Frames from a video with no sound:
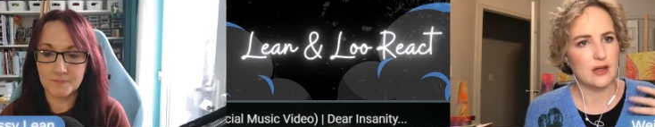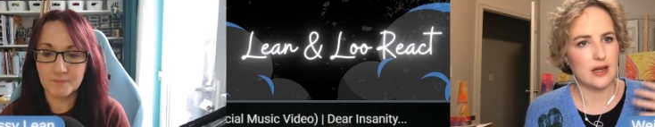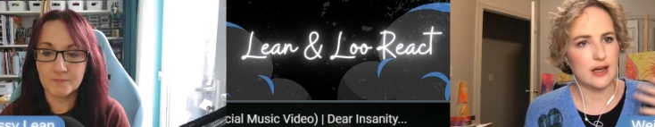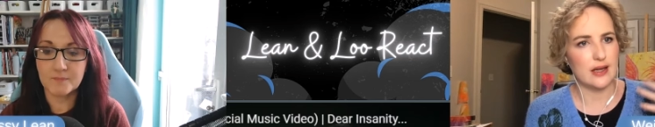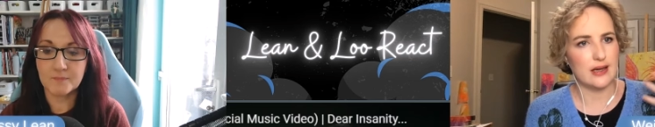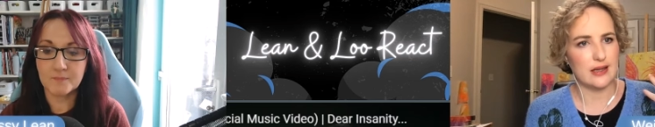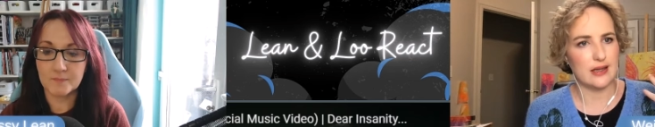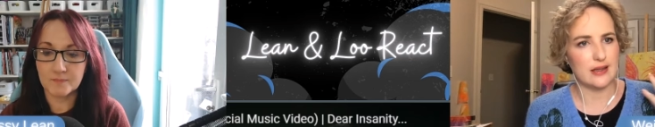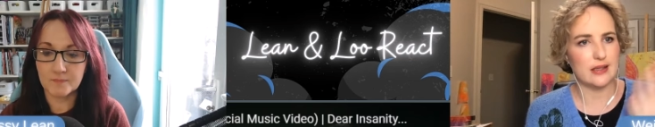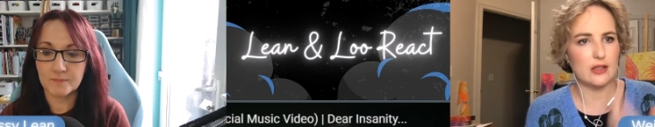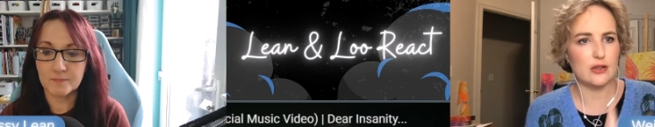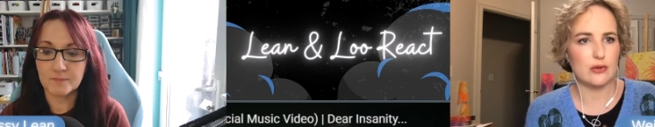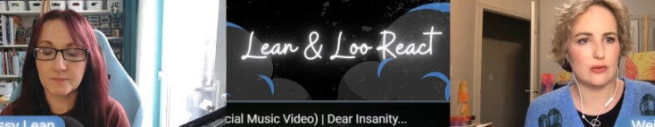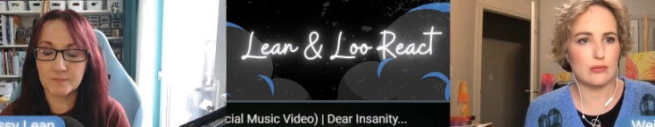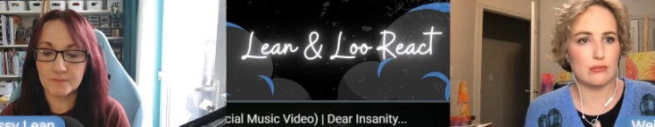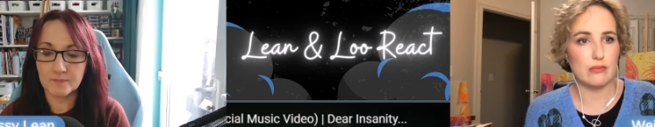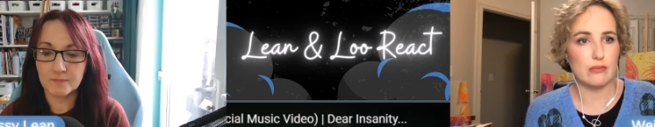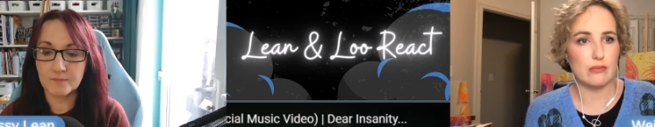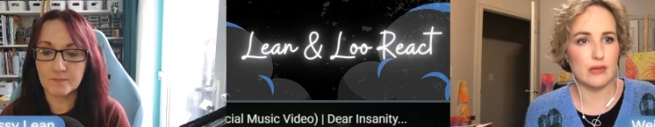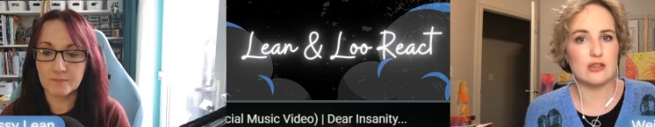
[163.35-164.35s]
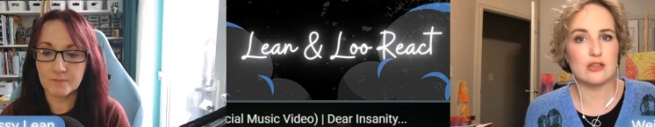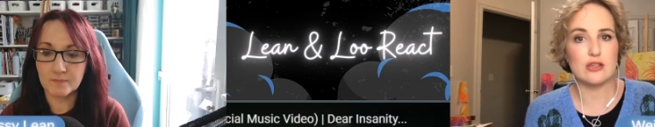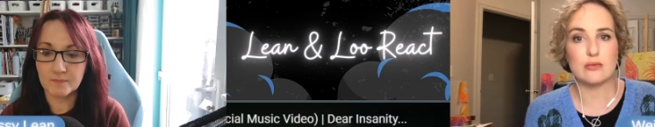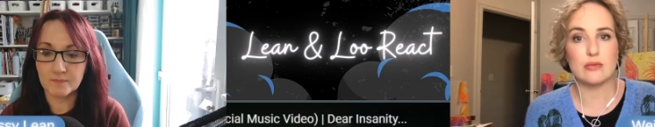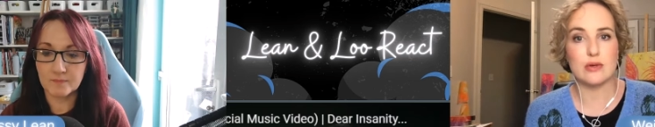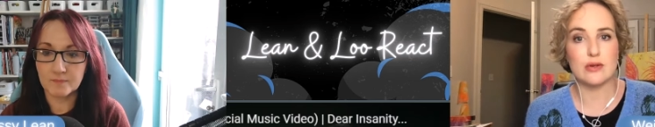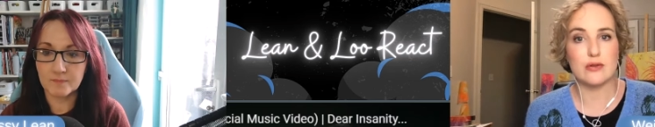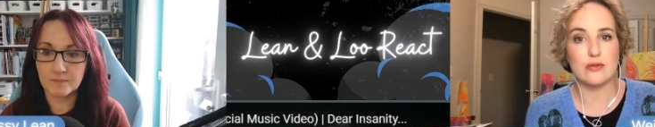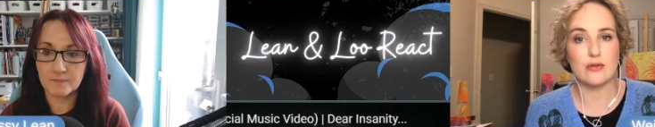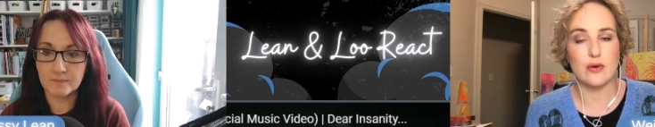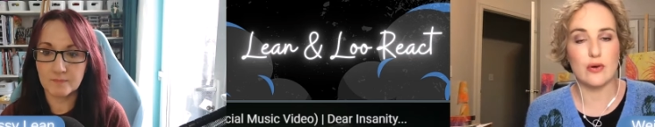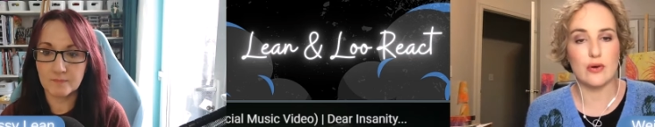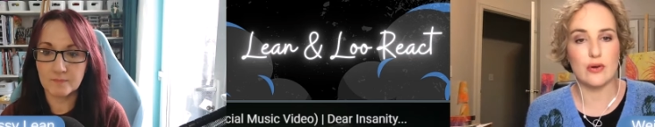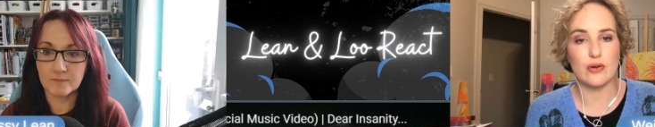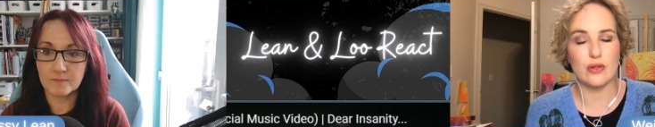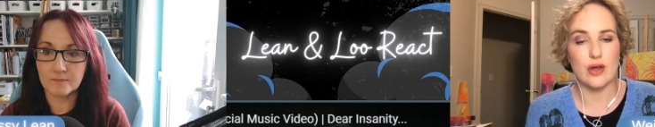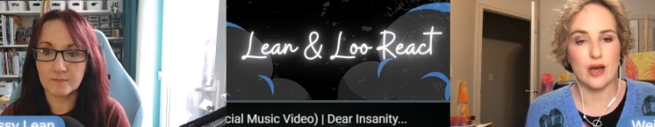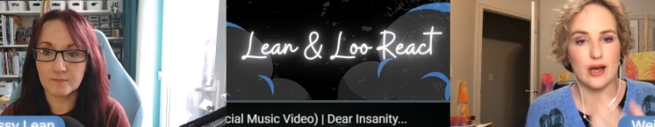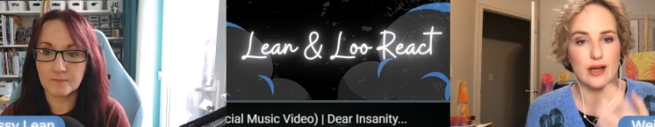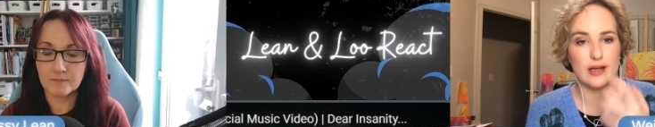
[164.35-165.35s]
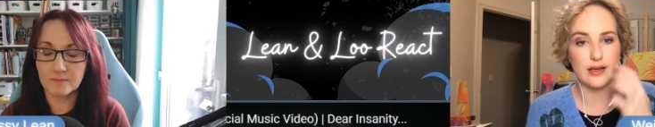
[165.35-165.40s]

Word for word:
Speaker 1: And I think you'd mentioned before that,